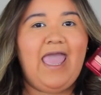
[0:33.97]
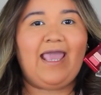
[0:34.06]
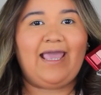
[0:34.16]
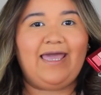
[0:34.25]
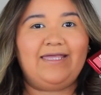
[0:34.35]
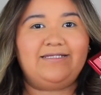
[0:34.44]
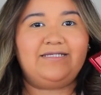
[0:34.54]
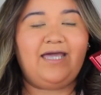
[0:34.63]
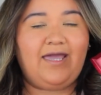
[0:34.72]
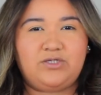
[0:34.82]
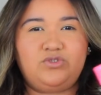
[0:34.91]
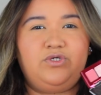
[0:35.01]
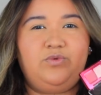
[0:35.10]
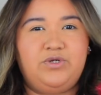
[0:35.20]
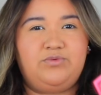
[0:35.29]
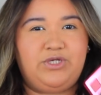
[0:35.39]
And I actually
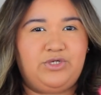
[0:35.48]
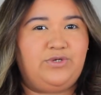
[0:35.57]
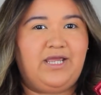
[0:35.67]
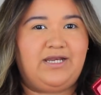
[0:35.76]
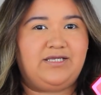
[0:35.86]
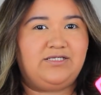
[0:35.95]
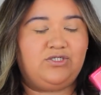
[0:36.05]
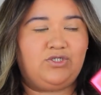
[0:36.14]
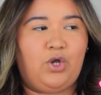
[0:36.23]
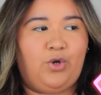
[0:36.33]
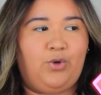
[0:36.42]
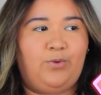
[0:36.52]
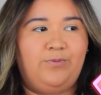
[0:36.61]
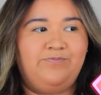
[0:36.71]
want to recreate it, so